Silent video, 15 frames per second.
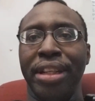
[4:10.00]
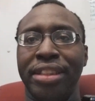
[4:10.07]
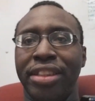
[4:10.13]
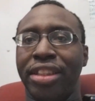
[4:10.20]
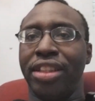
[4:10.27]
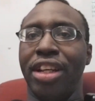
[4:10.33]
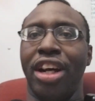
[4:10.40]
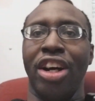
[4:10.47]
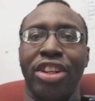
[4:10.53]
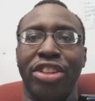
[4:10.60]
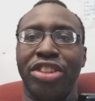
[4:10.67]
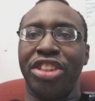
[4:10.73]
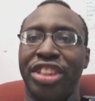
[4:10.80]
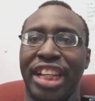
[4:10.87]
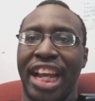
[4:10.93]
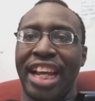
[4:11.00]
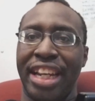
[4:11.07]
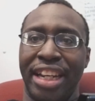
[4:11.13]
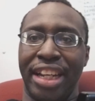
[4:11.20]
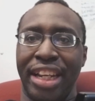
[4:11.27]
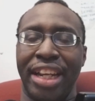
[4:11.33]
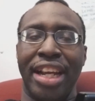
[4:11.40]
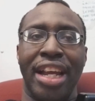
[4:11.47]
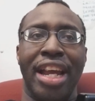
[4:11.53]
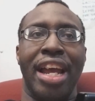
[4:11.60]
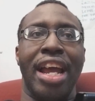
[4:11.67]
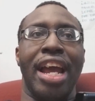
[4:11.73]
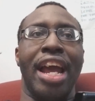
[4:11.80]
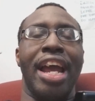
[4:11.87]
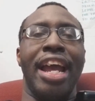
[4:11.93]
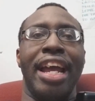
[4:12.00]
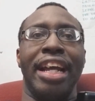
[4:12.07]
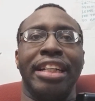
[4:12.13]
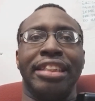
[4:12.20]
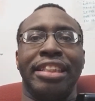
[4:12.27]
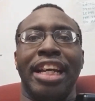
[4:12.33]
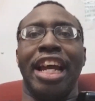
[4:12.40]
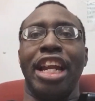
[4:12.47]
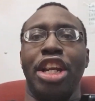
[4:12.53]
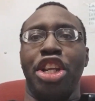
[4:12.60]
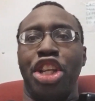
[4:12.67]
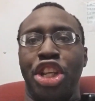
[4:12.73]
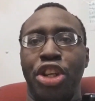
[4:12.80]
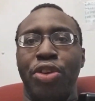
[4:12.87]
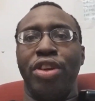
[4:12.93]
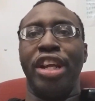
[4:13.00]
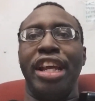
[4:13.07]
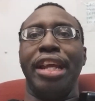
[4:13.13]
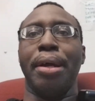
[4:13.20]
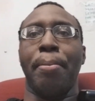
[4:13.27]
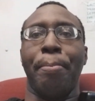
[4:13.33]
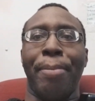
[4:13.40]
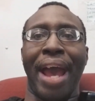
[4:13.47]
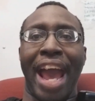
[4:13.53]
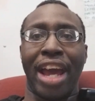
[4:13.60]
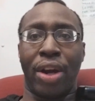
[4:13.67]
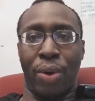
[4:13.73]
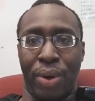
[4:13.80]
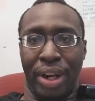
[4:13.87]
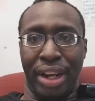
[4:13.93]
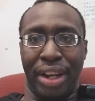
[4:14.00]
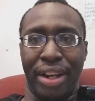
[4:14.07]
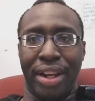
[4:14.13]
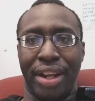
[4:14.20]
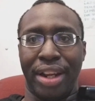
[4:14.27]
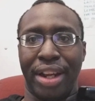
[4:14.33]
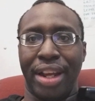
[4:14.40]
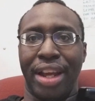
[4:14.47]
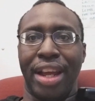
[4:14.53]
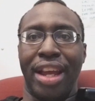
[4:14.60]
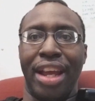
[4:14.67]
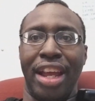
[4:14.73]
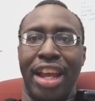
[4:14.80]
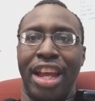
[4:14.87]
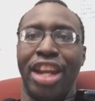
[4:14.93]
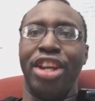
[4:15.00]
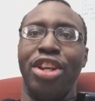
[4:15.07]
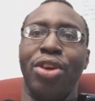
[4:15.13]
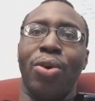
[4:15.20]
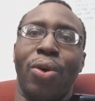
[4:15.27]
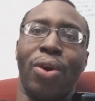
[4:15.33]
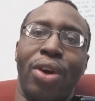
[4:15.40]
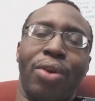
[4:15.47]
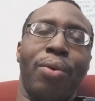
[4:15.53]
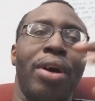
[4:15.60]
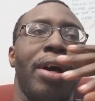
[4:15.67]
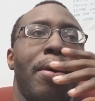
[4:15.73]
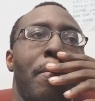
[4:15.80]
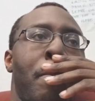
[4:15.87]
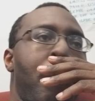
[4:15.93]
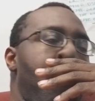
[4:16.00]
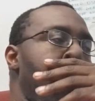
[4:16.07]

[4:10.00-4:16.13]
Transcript: misunderstanding is that you need a battery in your, well,